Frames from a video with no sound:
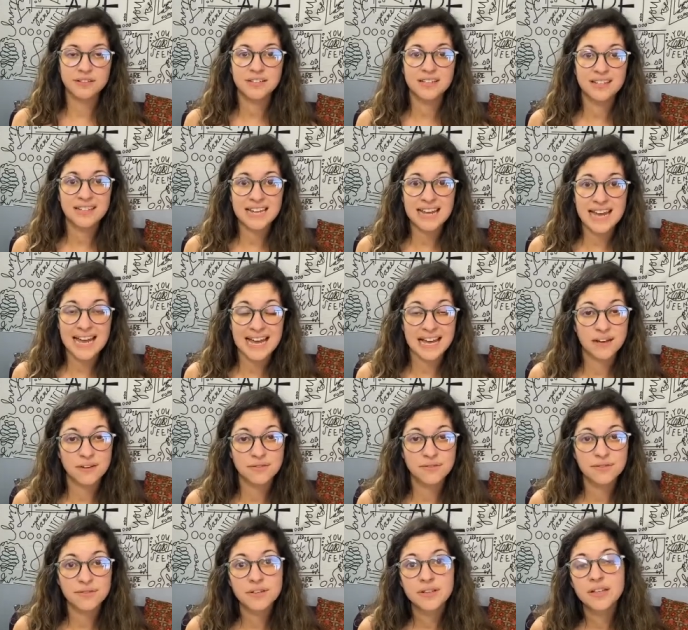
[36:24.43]
can have
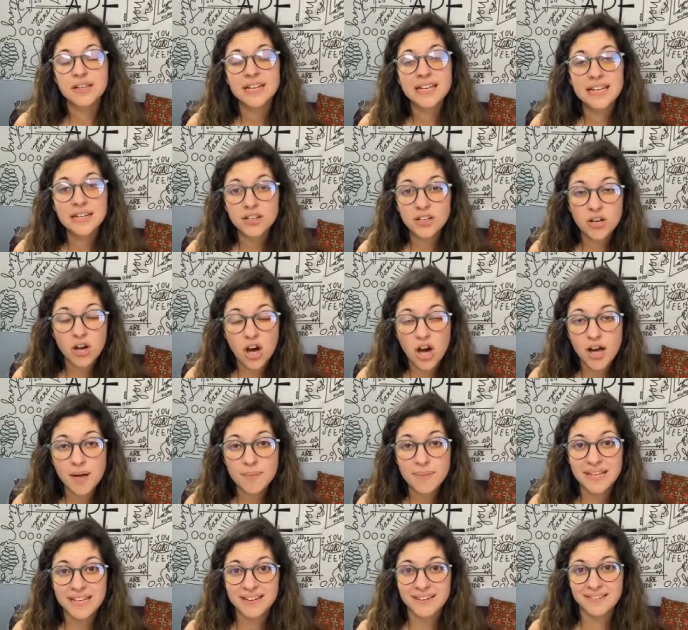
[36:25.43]
in
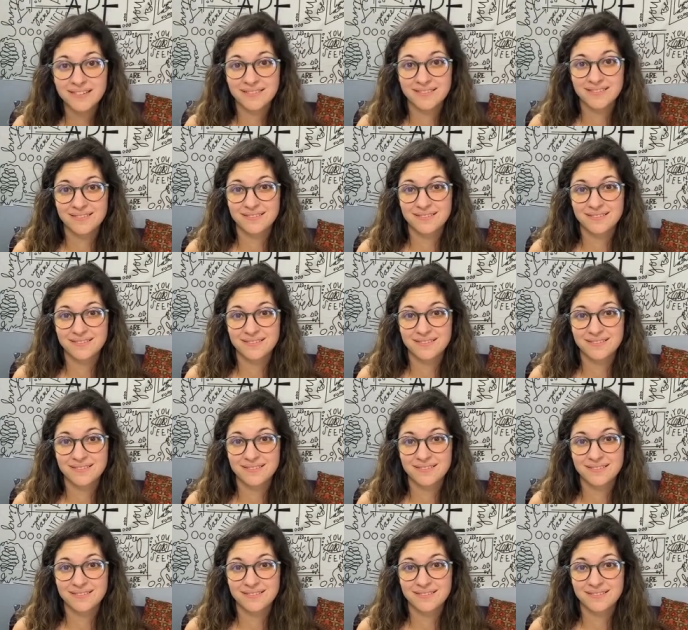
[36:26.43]
common.